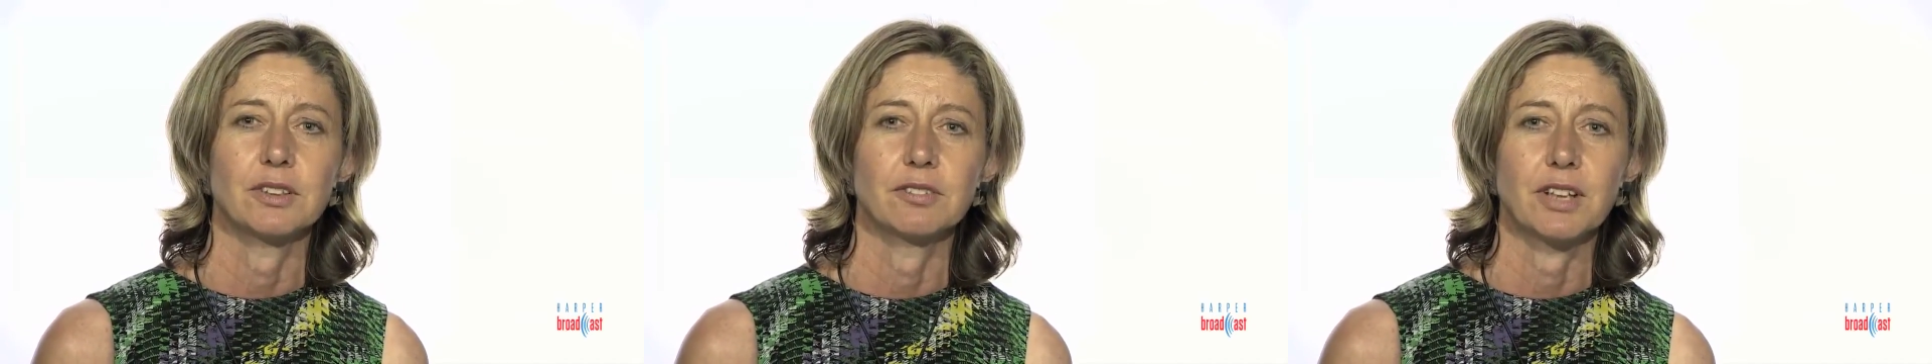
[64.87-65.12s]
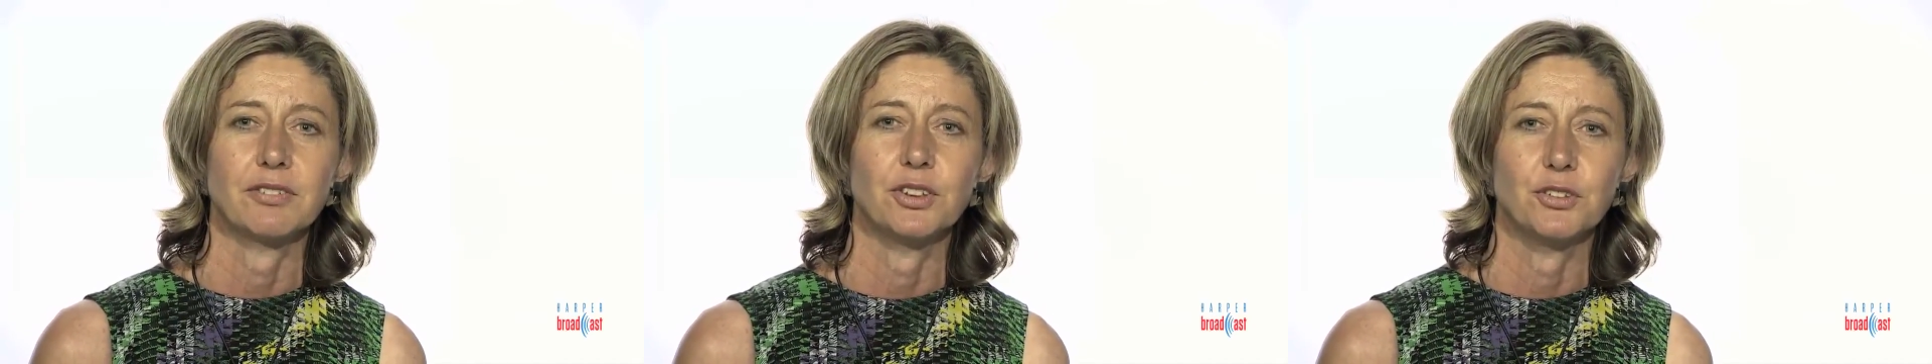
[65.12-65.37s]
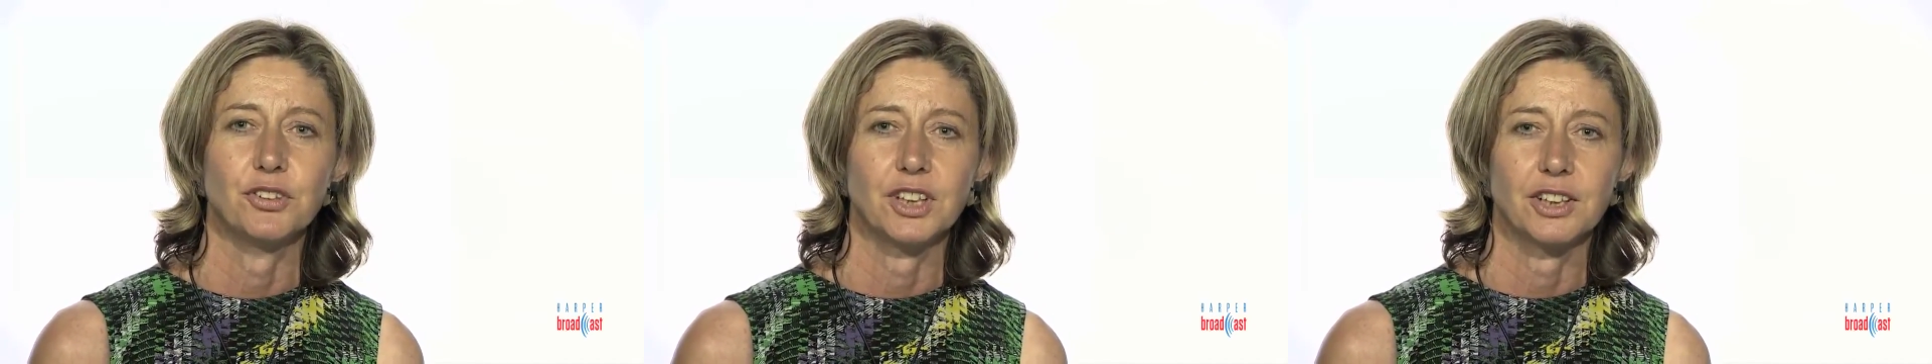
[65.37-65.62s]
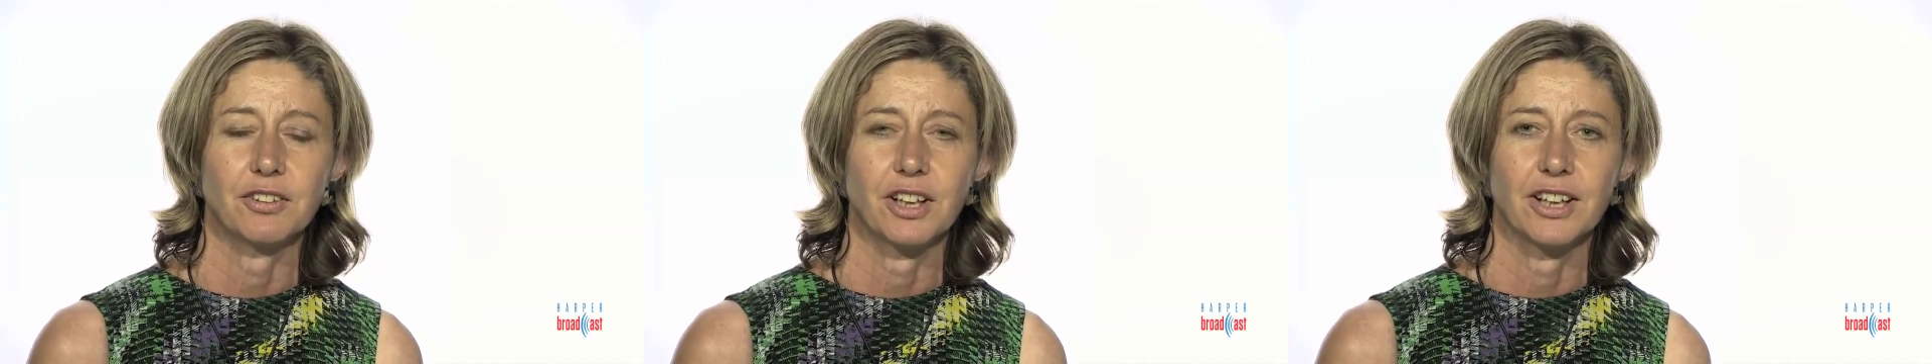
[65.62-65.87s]

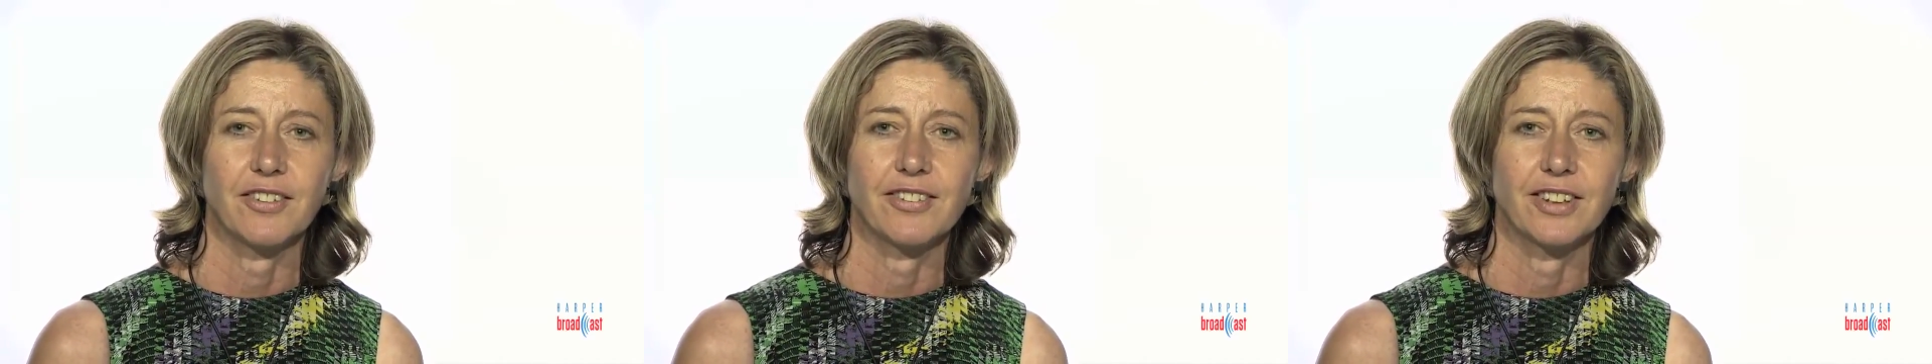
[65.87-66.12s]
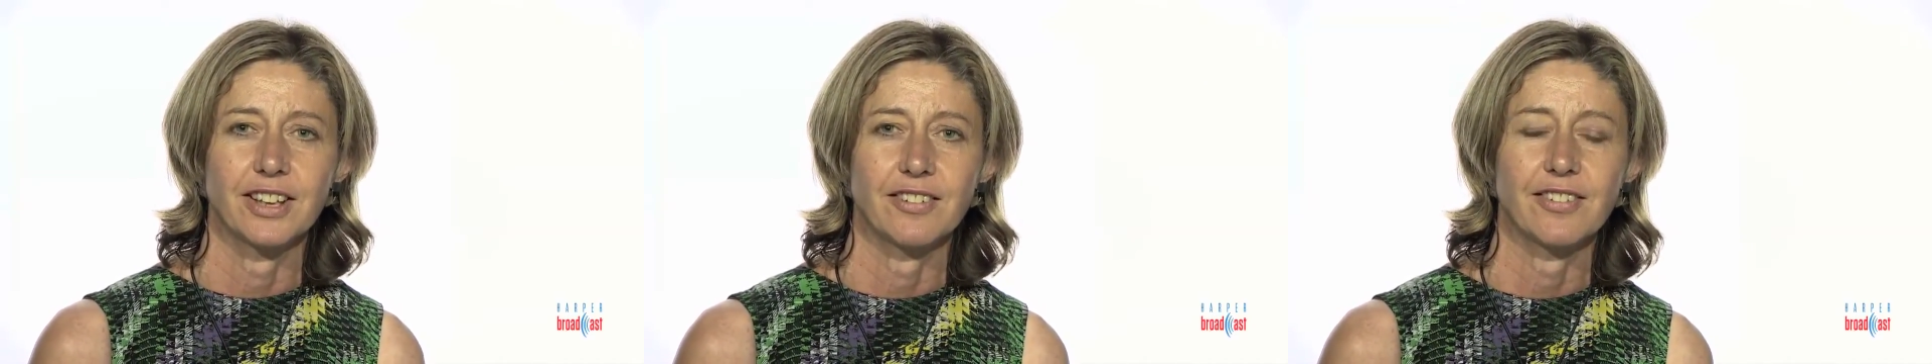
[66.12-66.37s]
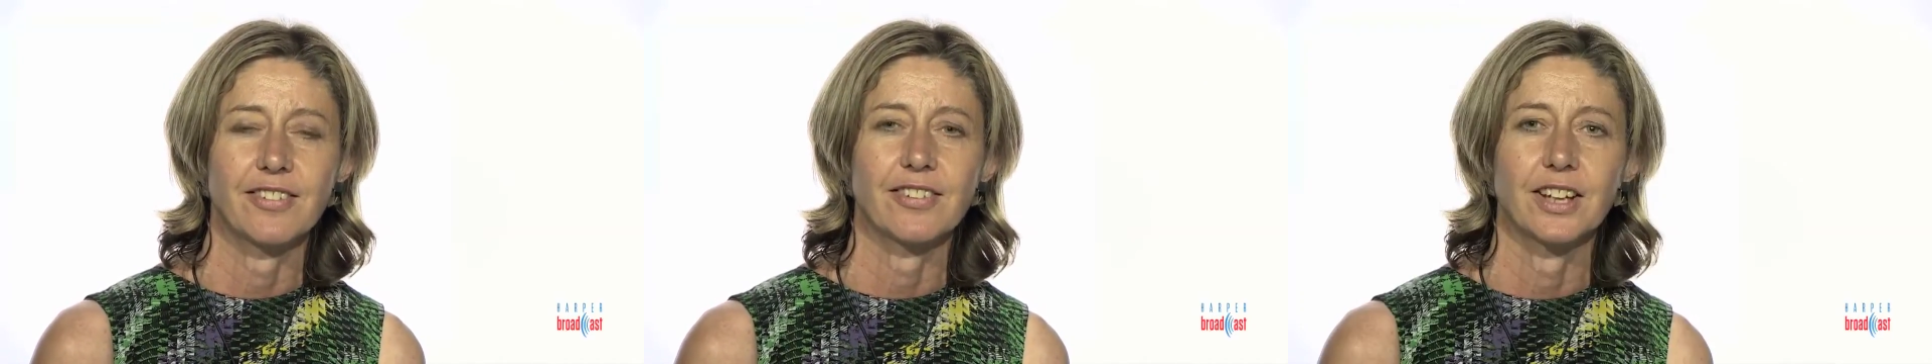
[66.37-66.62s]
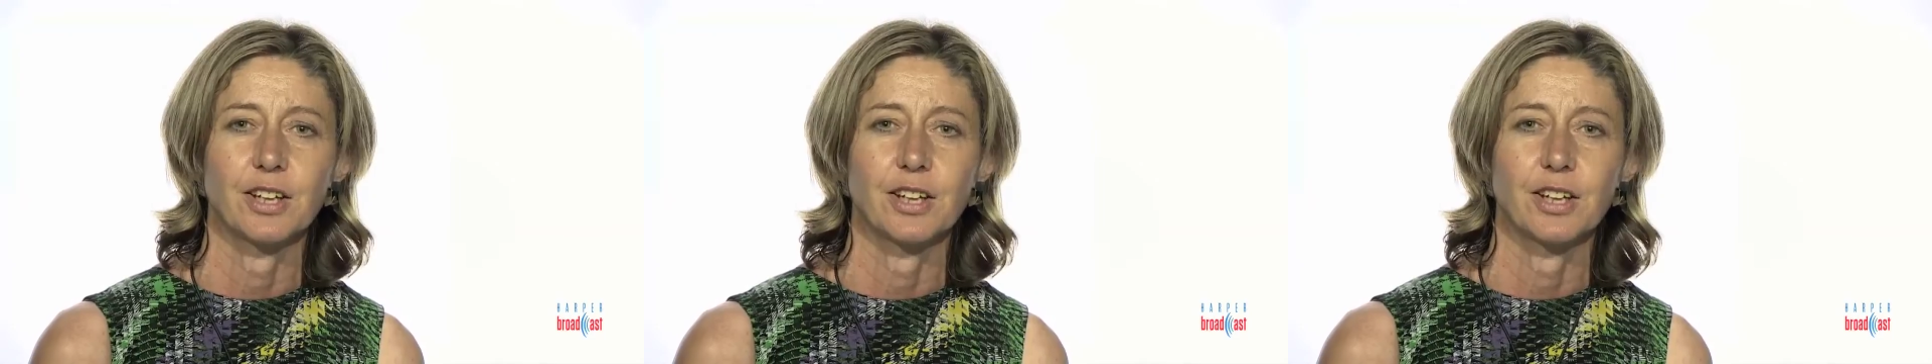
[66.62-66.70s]
refugee crisis.